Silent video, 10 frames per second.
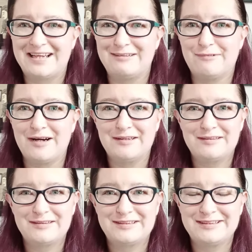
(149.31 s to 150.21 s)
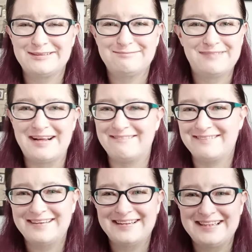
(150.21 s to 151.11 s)
I wanted her to. I
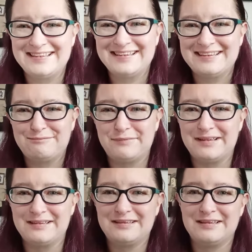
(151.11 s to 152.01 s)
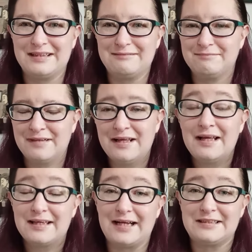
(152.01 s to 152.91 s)
really did, but you know,
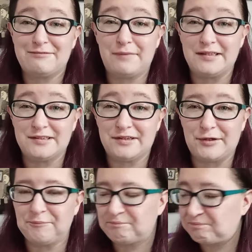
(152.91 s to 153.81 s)
cats have minds of their own.